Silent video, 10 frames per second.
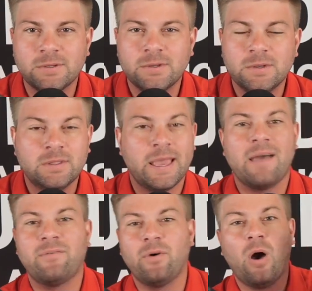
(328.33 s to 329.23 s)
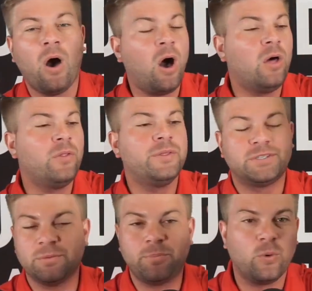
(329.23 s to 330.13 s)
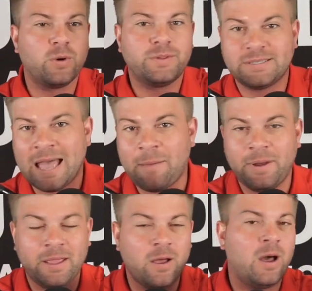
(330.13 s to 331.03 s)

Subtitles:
They have all this support that's happening